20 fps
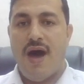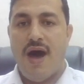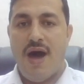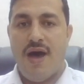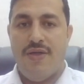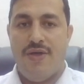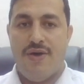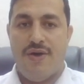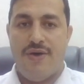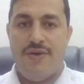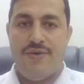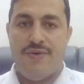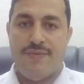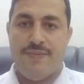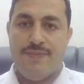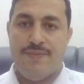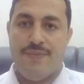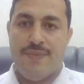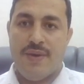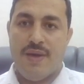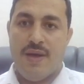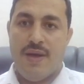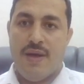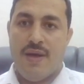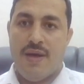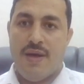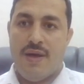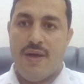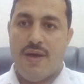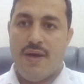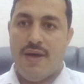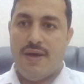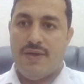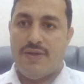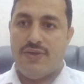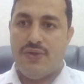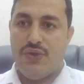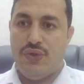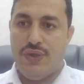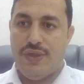other
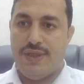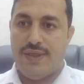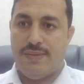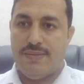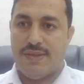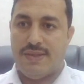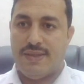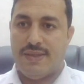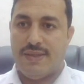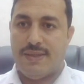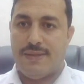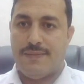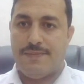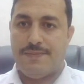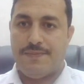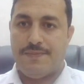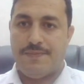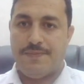treatment.